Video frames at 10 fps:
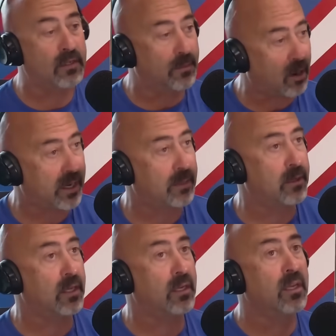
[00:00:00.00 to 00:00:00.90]
Damar
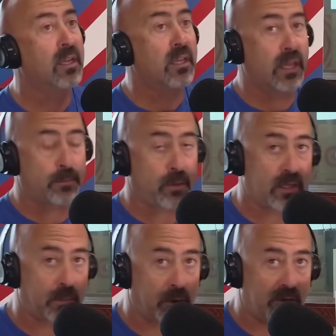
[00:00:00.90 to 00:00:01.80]
Hamlin, they played
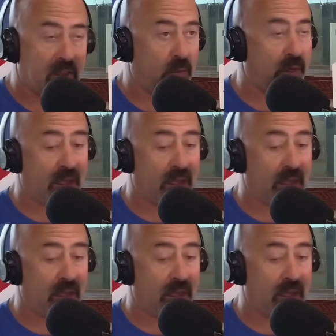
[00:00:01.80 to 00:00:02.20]
the previous week.